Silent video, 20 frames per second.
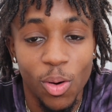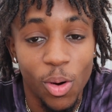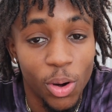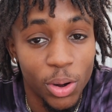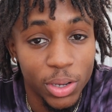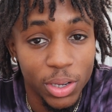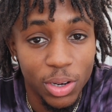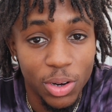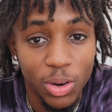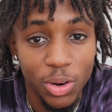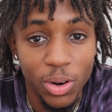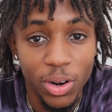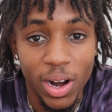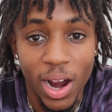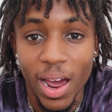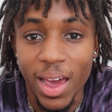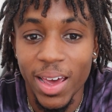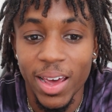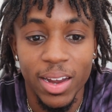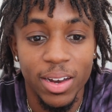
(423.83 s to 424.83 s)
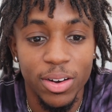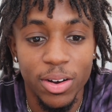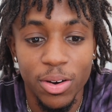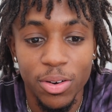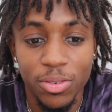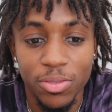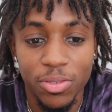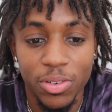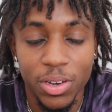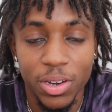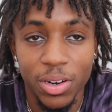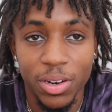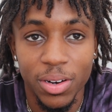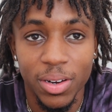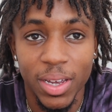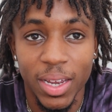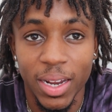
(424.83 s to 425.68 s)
on the court, I had no fear.